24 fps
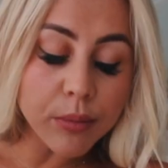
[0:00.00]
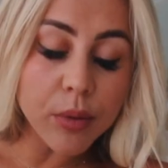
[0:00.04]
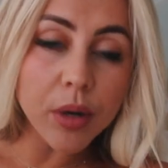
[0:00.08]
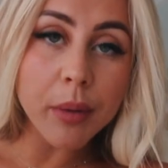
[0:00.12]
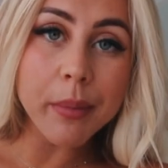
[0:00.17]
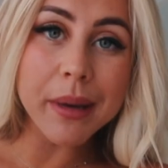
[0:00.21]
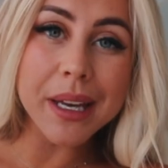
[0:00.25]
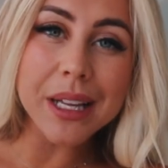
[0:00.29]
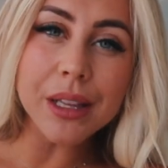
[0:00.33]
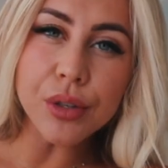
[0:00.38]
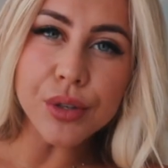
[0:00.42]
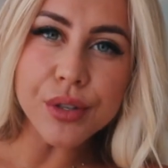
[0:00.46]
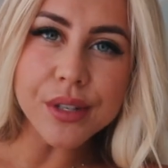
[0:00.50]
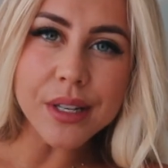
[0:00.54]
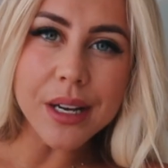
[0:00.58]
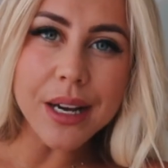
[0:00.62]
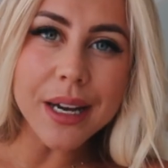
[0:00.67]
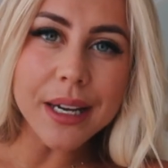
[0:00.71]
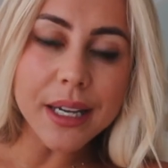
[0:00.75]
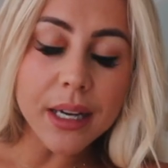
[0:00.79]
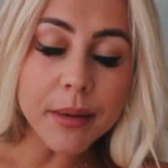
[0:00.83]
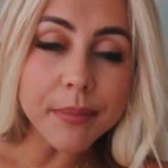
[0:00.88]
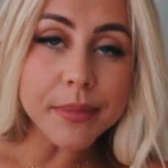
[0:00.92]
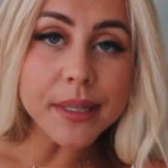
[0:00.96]
want to be a loser
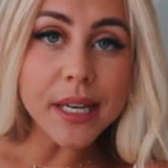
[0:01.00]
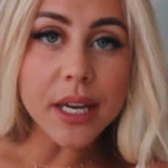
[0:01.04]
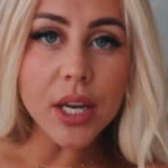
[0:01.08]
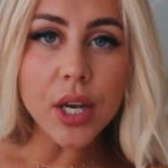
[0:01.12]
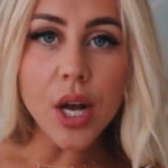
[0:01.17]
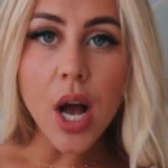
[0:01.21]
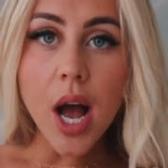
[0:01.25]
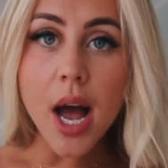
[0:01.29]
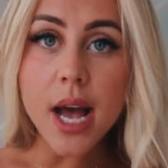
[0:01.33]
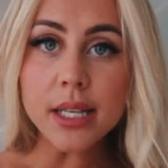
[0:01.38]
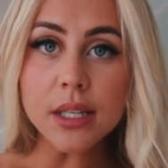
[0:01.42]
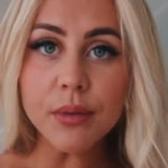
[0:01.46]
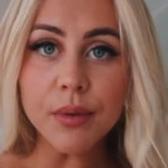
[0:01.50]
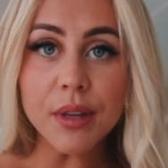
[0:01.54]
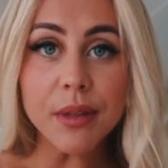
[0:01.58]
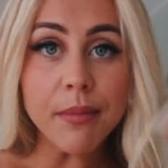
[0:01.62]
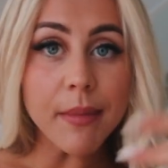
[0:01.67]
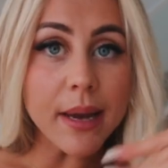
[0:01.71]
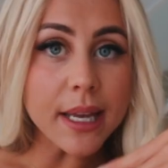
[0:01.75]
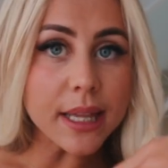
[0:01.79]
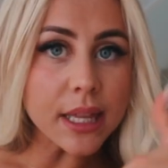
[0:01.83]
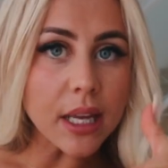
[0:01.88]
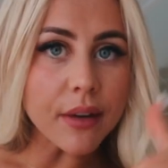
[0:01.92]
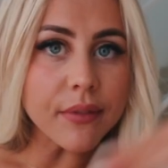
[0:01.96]
and update you guys with
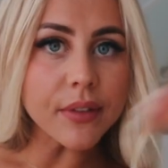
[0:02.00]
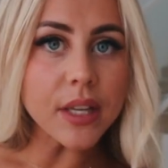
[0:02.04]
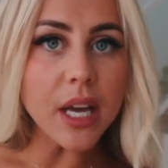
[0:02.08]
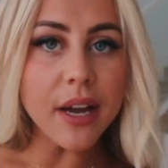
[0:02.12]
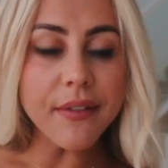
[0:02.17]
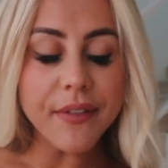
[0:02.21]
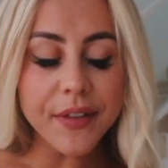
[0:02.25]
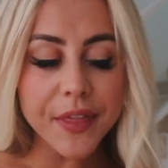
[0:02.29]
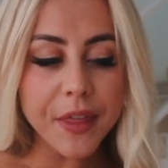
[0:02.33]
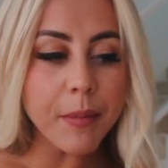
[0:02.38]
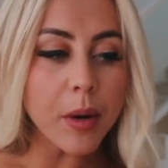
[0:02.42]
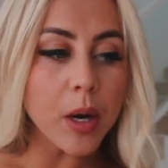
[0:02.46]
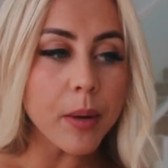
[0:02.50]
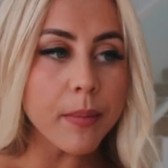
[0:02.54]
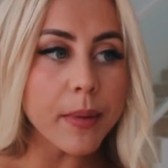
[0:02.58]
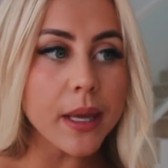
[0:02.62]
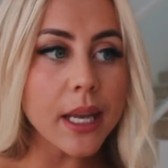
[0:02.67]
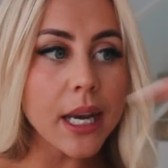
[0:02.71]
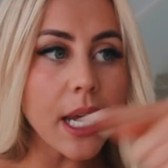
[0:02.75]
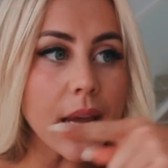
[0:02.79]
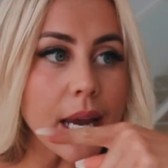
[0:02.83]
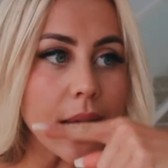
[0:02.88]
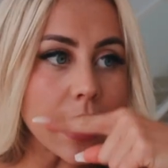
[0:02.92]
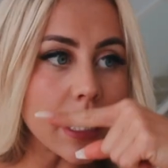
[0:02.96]
my love life at the
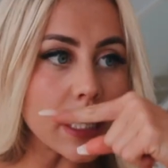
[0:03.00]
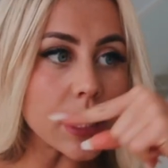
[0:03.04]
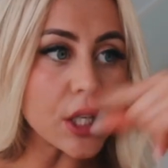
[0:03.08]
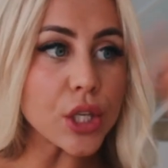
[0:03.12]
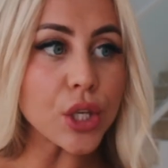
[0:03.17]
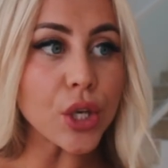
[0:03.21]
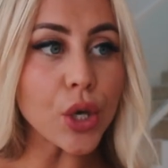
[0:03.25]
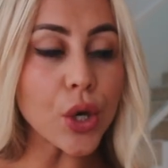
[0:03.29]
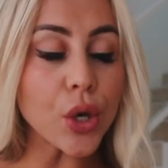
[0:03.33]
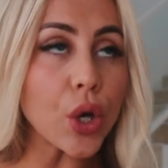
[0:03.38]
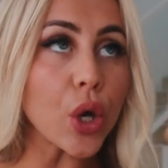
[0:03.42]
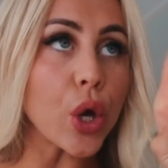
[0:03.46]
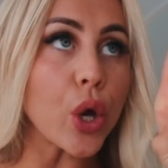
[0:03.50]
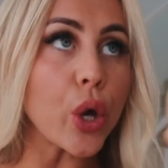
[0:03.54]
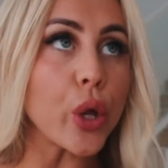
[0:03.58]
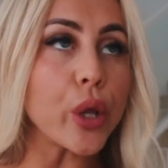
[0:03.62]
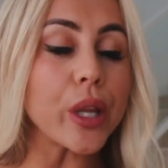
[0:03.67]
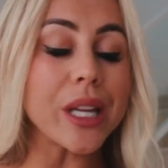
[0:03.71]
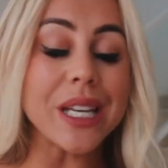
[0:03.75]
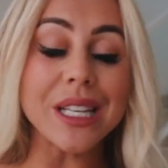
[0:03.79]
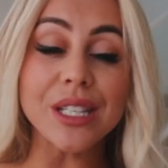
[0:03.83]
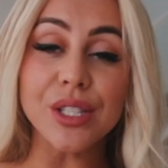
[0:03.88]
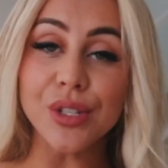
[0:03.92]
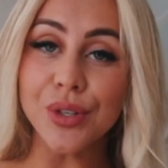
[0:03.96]
moment, and your
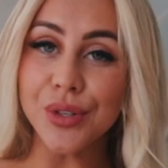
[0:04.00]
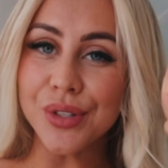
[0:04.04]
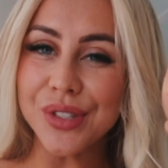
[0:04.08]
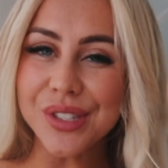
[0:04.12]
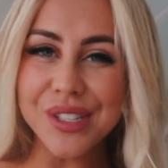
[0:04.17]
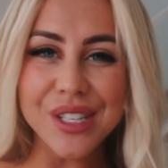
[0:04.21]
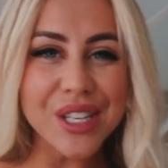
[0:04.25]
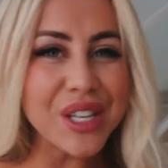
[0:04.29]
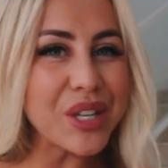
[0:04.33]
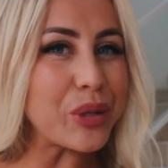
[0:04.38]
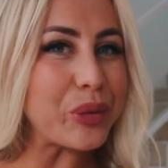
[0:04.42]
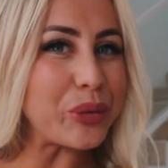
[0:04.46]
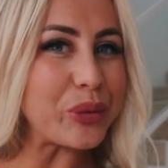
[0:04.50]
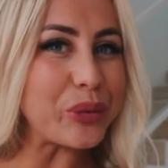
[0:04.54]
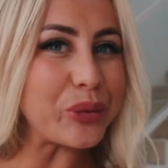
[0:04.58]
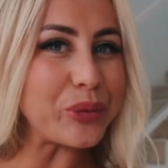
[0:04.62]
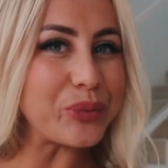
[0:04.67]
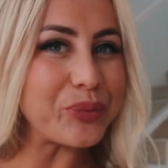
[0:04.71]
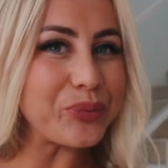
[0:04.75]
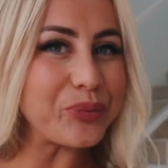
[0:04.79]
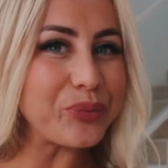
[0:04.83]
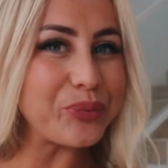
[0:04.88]
girl is not single. Yeah!